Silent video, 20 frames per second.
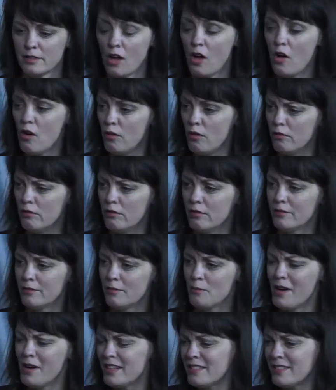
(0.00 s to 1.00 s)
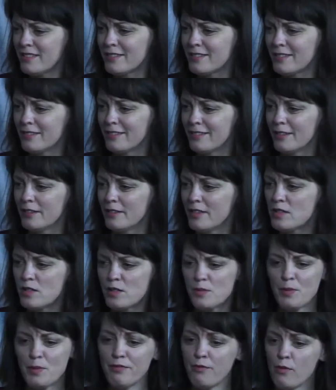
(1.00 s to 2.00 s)
Oh, what? This
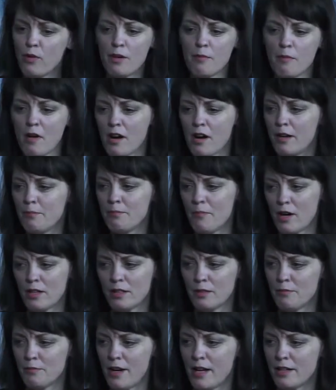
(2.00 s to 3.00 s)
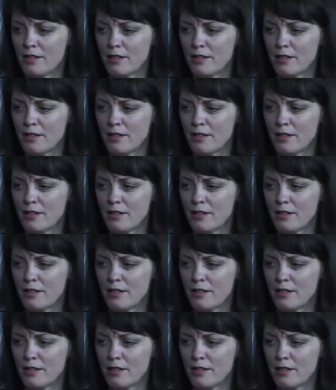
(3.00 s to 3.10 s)
is before Mar Marlon no,